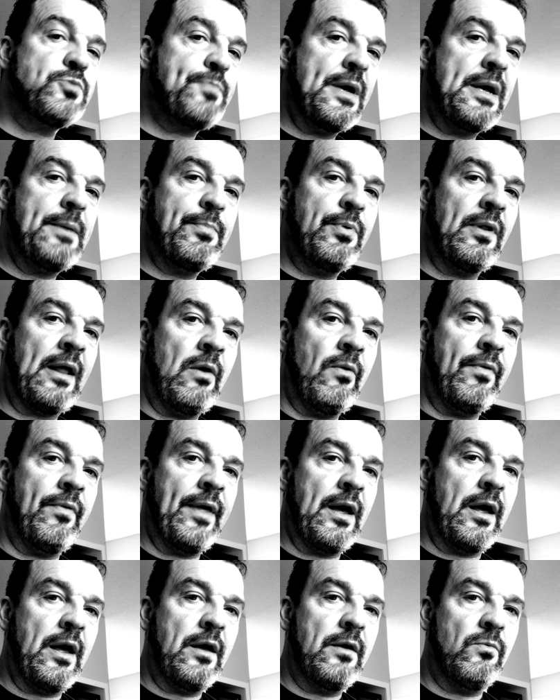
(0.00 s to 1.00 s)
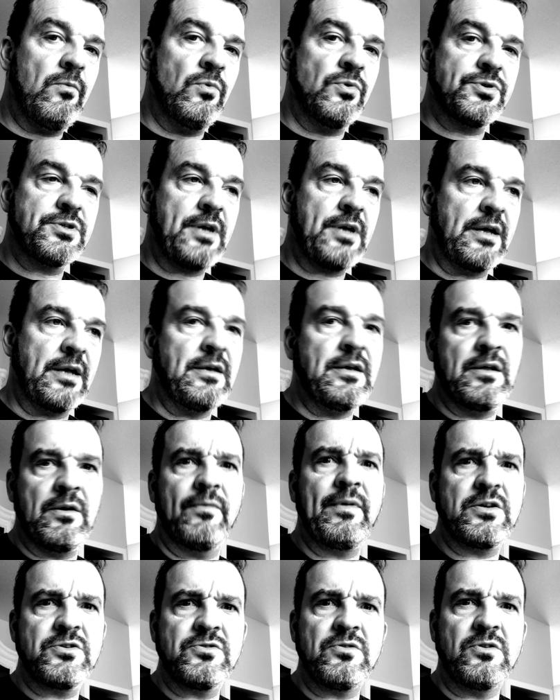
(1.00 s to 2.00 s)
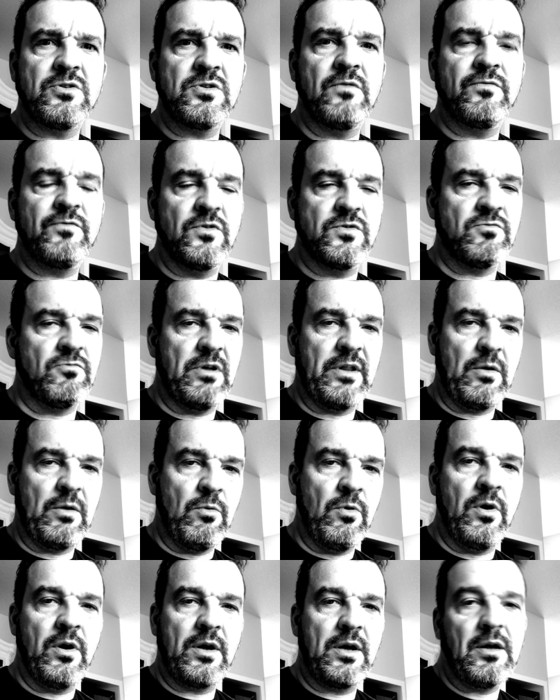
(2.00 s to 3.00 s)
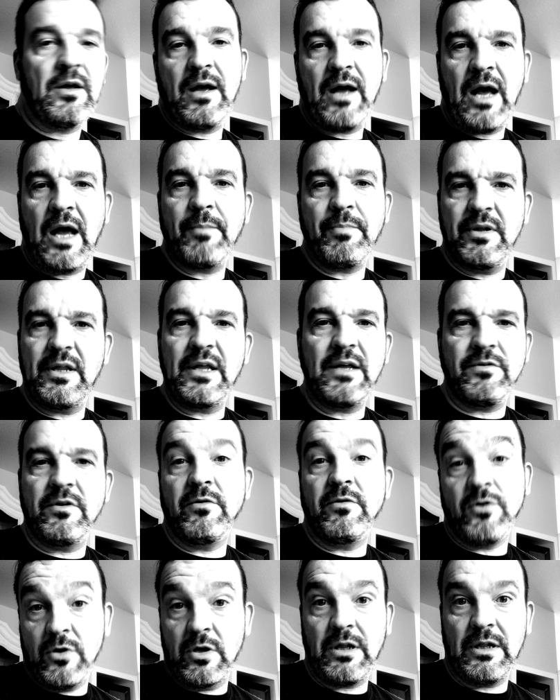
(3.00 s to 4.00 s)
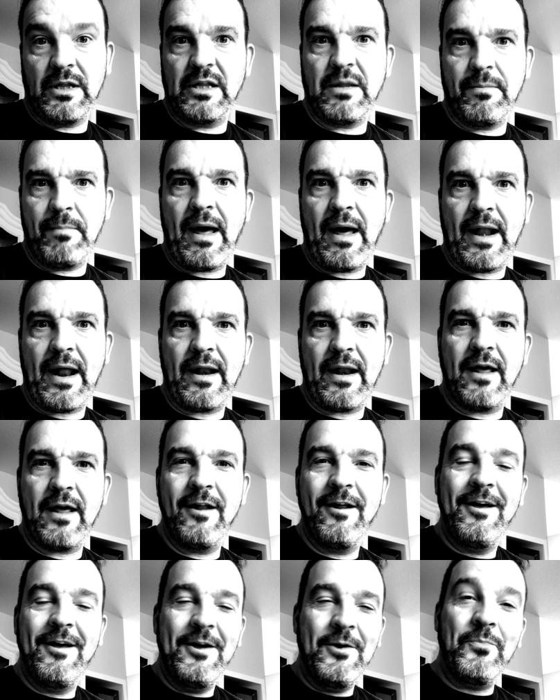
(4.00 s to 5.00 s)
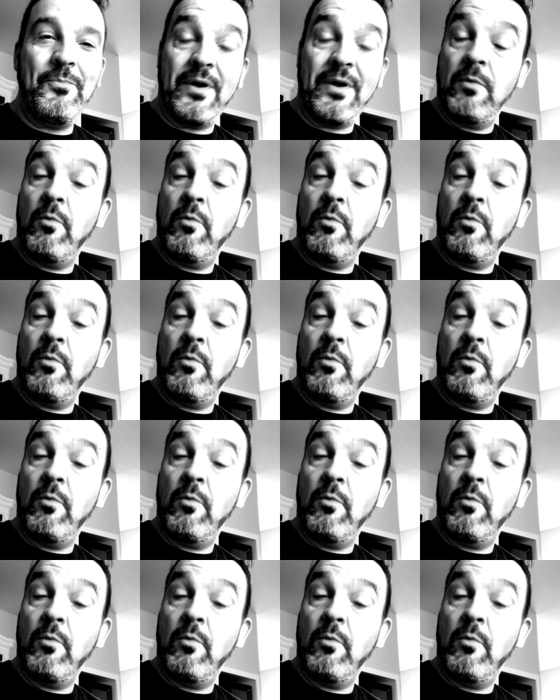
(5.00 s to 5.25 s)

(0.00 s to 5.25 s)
people out there will say, you know, that sort of stuff doesn't really work. I believe you, you're clearly bad at it, but it